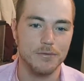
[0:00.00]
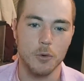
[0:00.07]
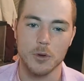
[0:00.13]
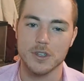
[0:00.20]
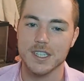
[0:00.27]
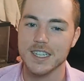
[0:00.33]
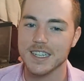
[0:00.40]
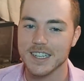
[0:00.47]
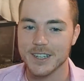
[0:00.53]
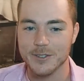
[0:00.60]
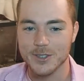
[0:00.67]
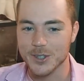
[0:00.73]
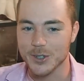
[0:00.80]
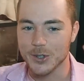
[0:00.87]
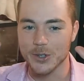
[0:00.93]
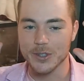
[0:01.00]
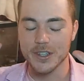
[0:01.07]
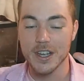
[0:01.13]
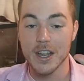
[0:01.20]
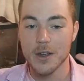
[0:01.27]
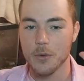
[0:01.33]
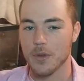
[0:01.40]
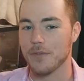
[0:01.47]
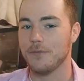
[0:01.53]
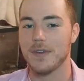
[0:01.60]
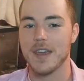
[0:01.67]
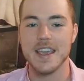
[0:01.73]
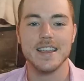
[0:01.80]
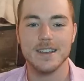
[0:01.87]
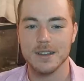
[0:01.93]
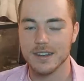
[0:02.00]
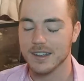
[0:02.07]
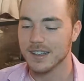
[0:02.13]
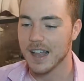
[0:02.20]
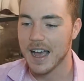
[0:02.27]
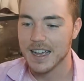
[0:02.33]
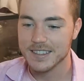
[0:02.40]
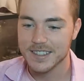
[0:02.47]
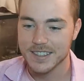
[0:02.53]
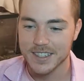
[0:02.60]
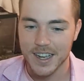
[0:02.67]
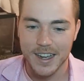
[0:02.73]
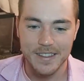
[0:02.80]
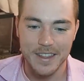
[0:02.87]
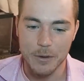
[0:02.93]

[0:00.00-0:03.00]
14 years old with fake glasses on.